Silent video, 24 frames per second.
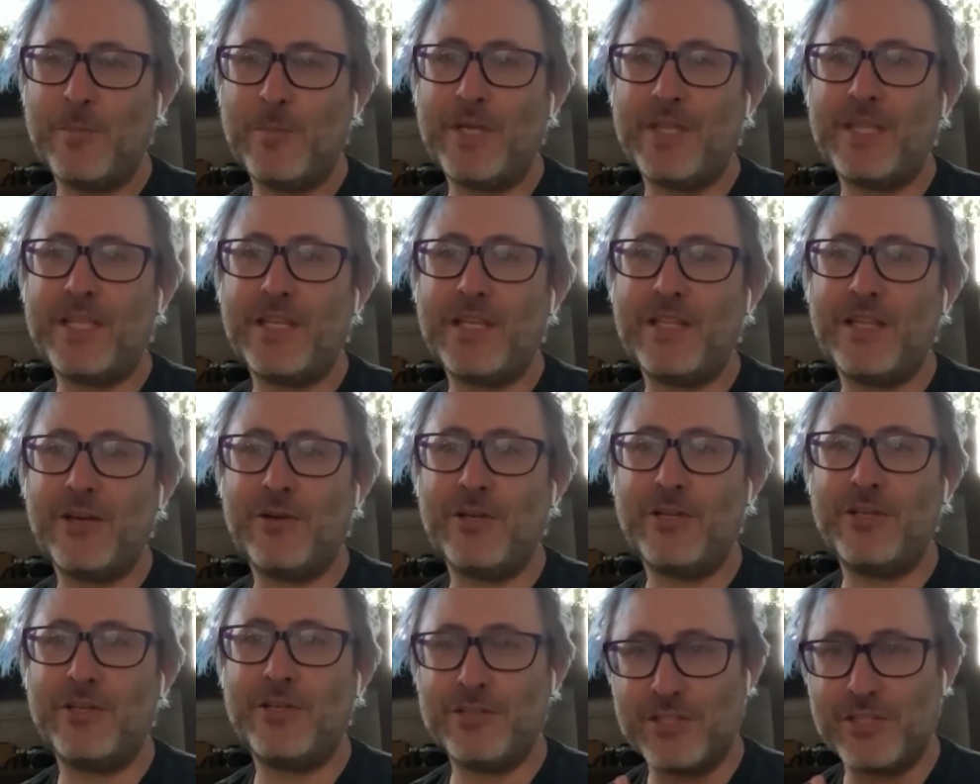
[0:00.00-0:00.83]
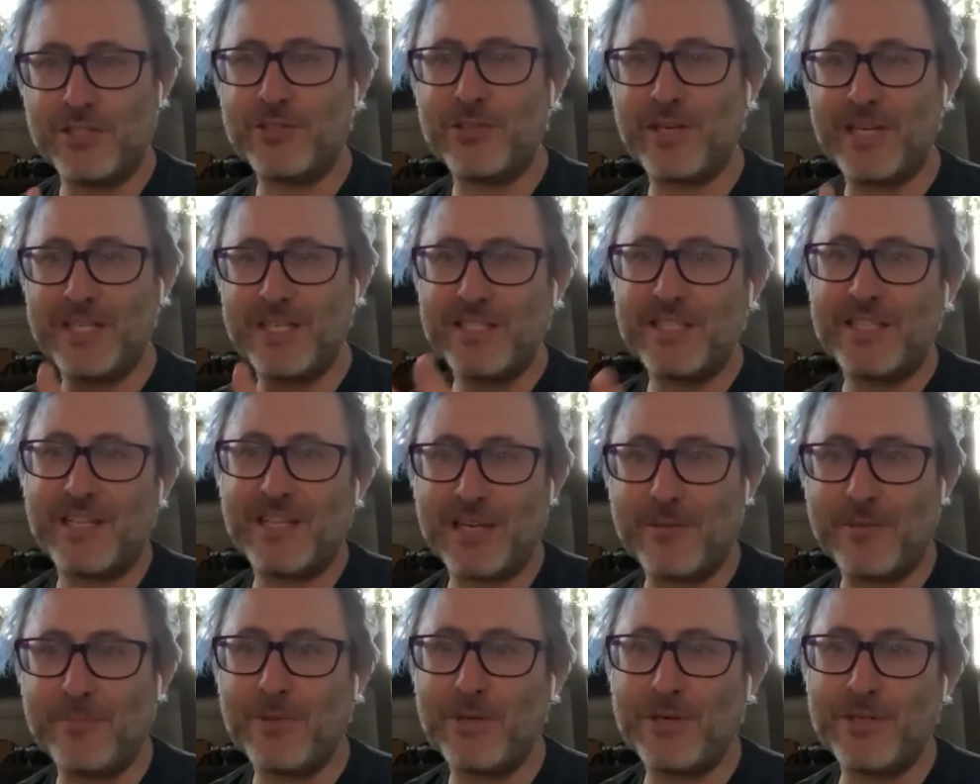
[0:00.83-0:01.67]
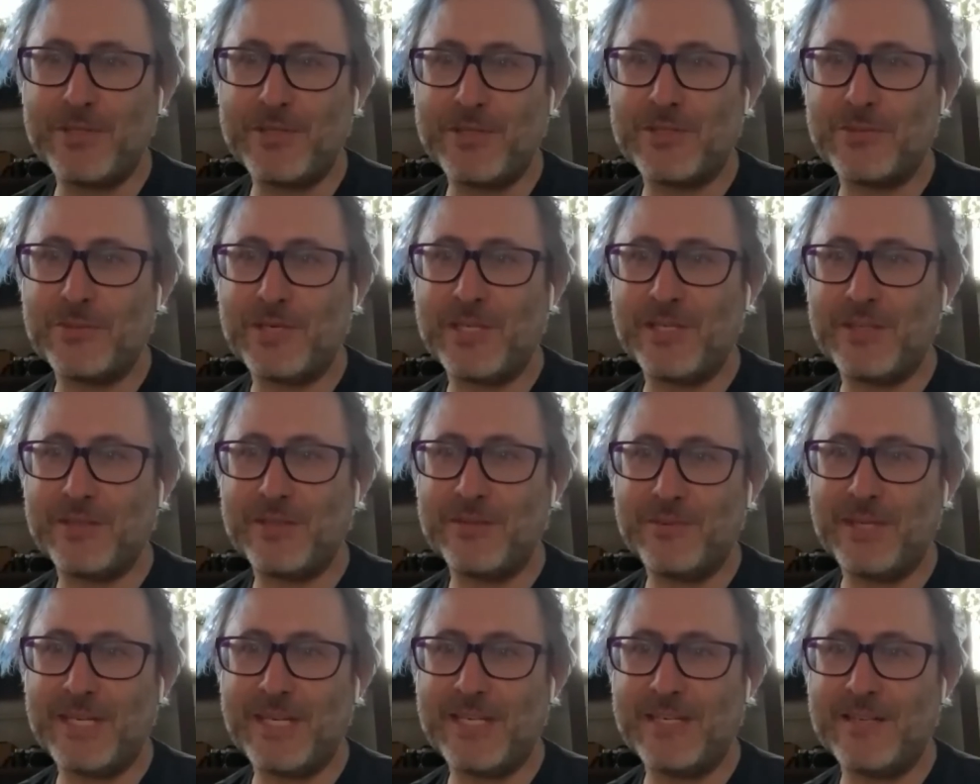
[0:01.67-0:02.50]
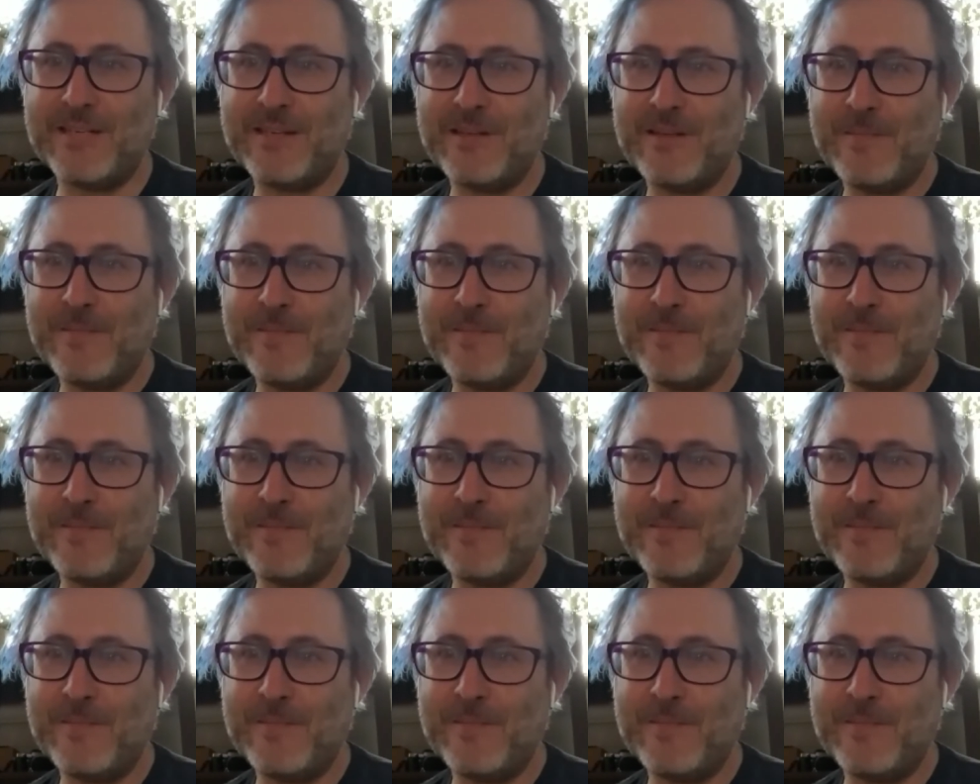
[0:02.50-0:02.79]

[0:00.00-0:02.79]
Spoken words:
But then there are huge constraints that they impose as well, right?